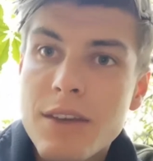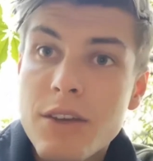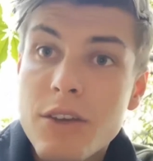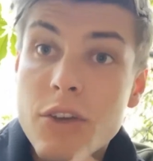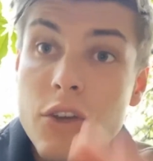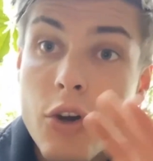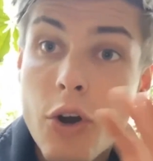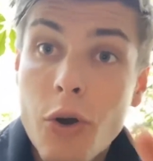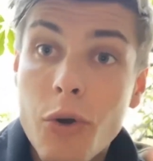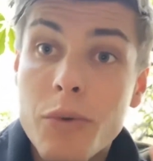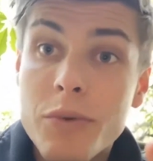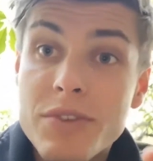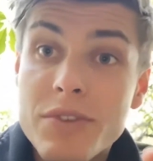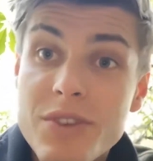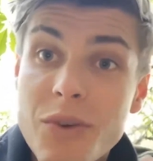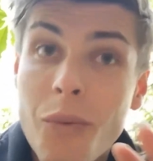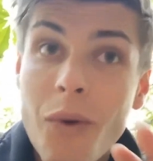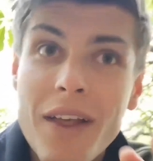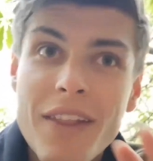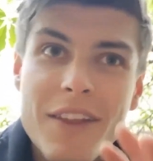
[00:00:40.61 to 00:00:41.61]
Cool,
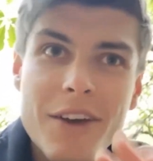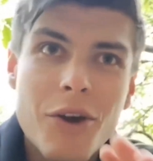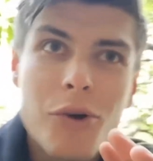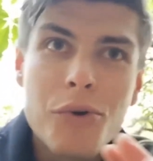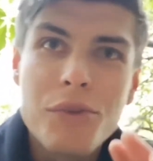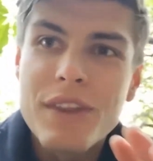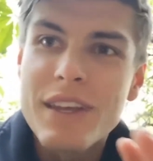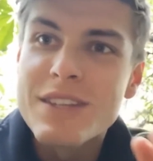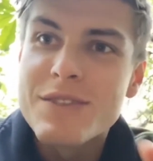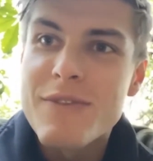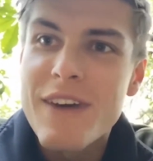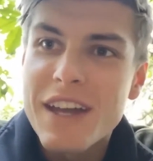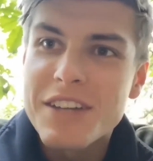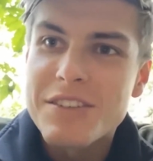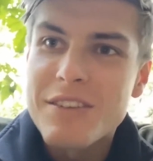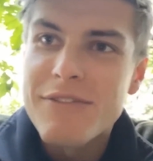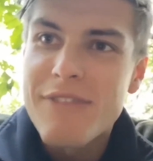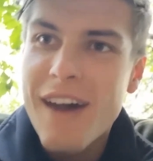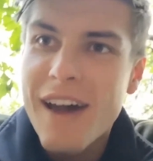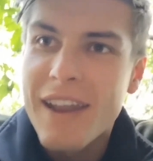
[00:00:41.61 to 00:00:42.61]
so one of the cool things we've
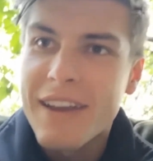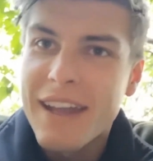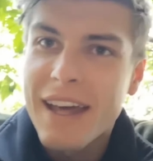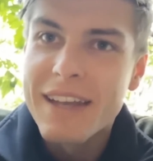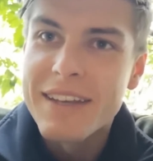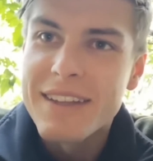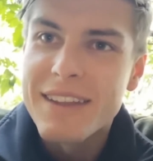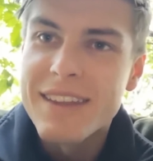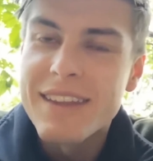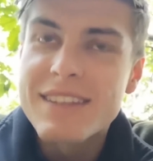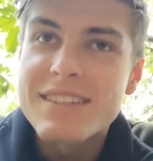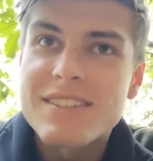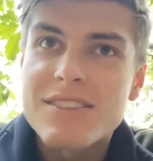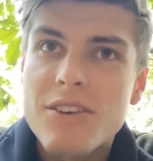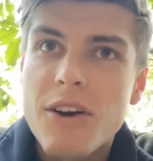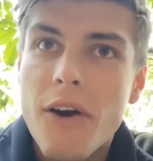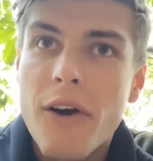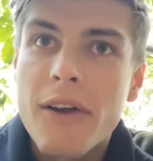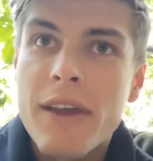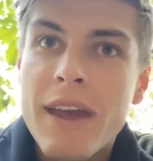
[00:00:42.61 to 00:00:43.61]
actually found under this
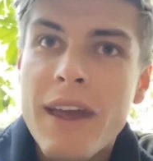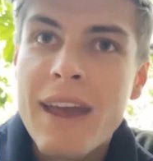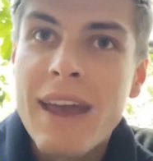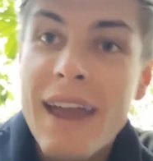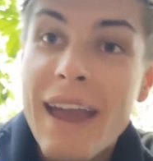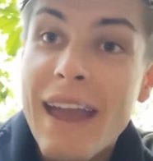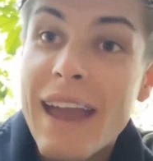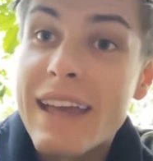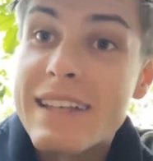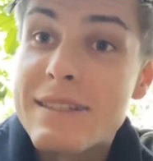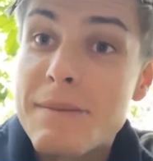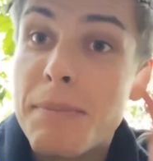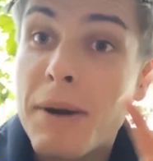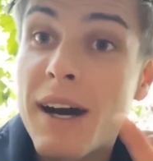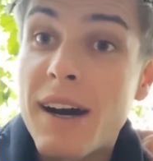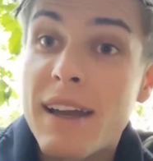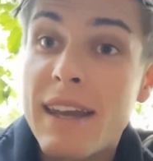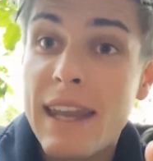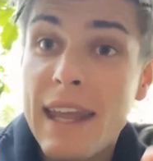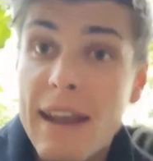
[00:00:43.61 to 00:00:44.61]
log is a
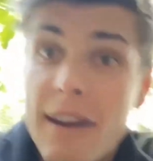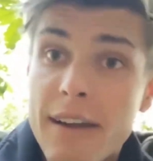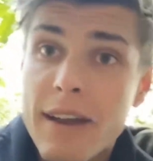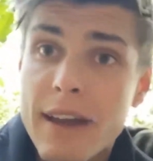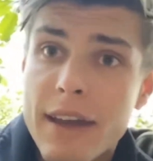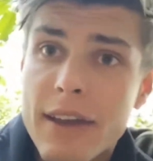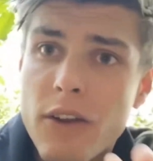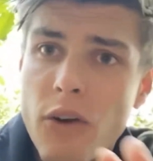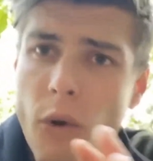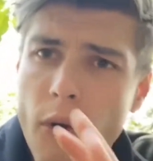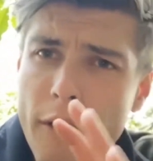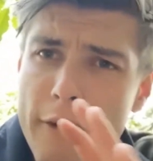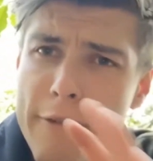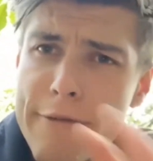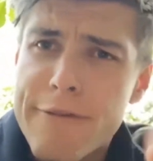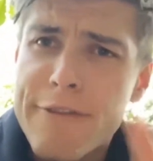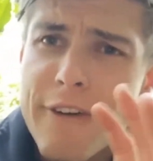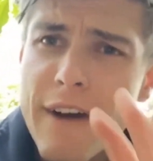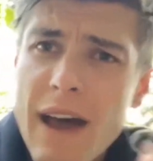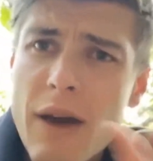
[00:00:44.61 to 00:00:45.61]
planarian, or a
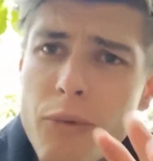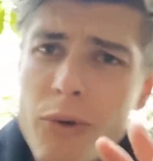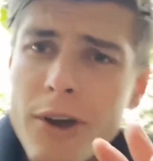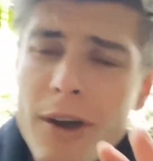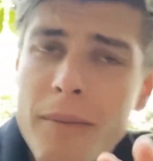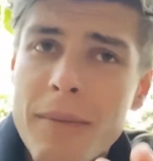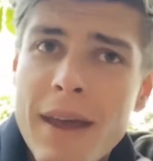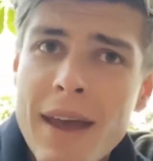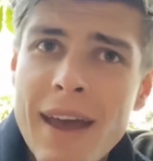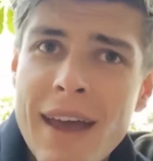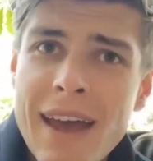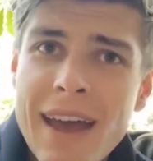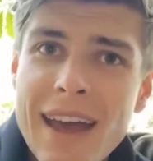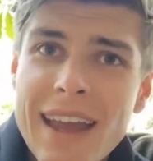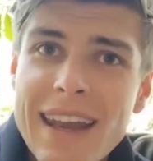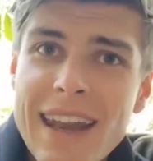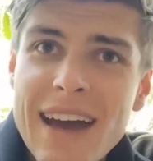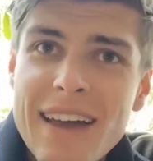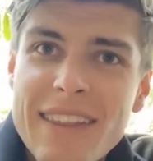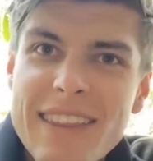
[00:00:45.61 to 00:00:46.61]
flatworm.
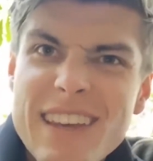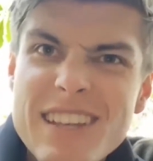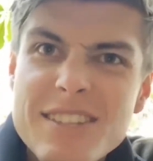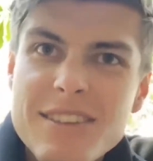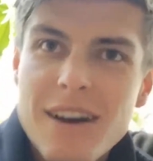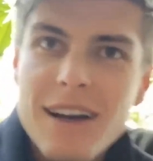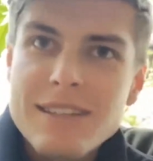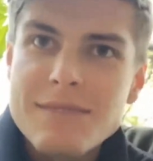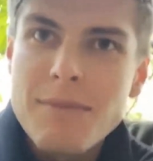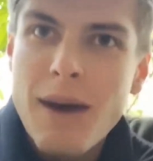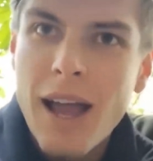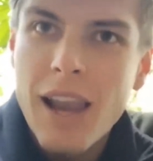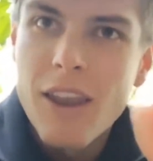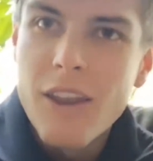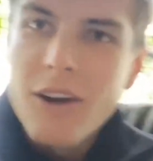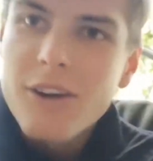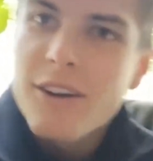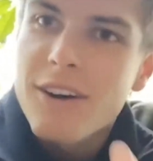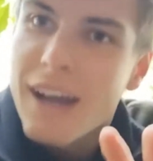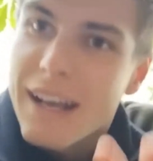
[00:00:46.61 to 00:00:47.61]
Now these guys might
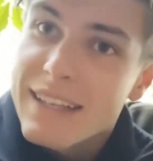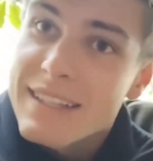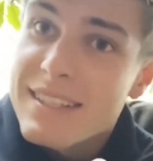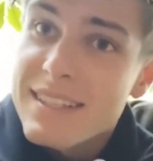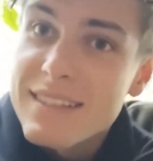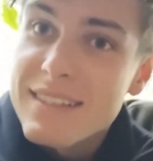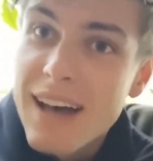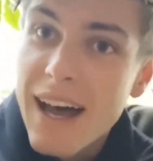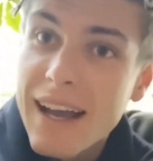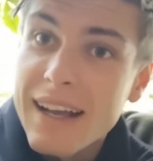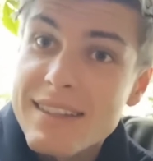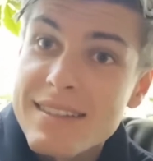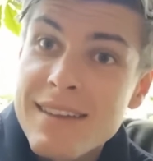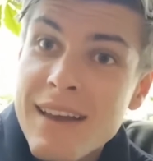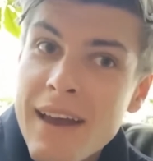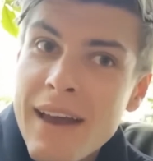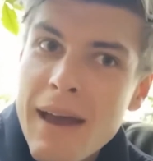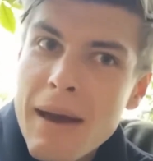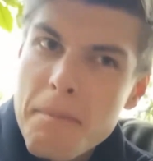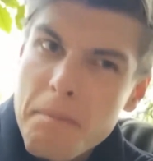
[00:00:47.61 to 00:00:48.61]
look like slugs,
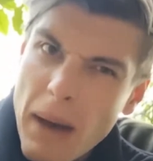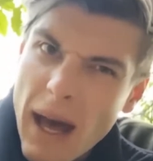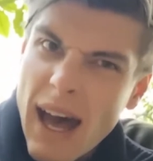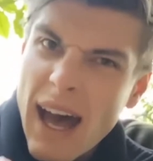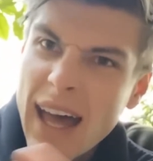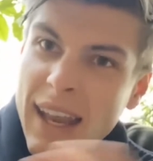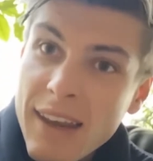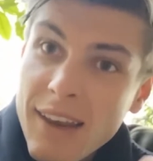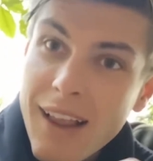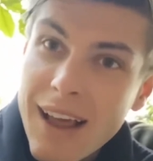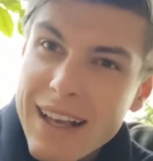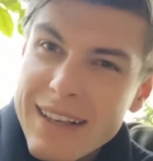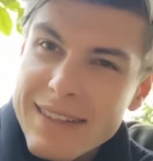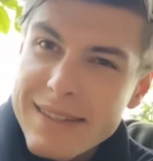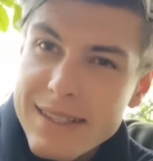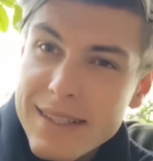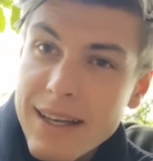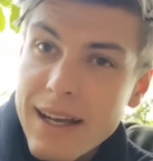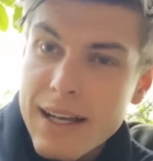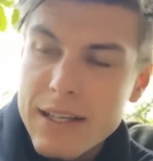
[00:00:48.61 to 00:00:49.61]
but unlike
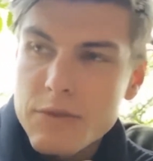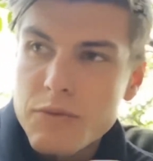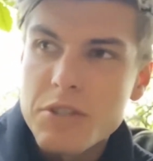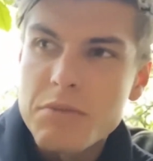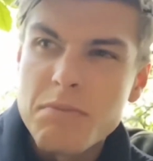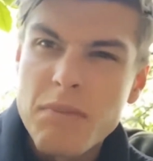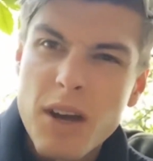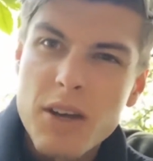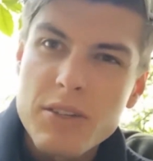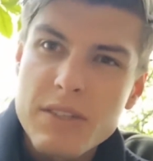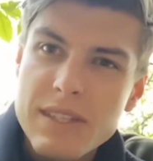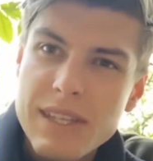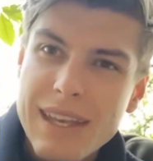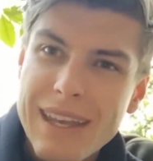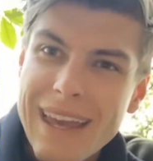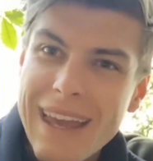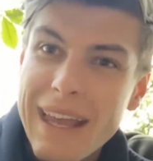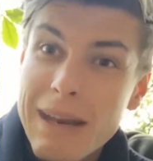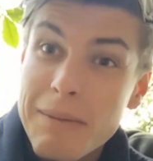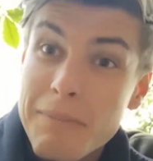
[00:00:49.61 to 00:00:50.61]
slugs which mostly
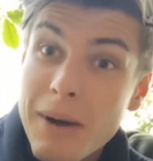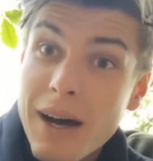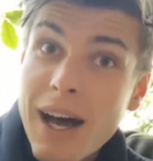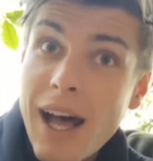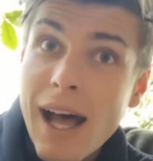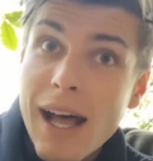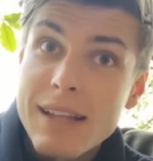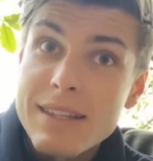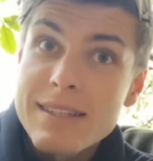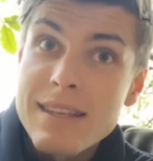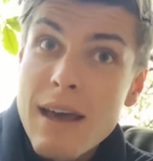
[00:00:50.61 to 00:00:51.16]
eat plants,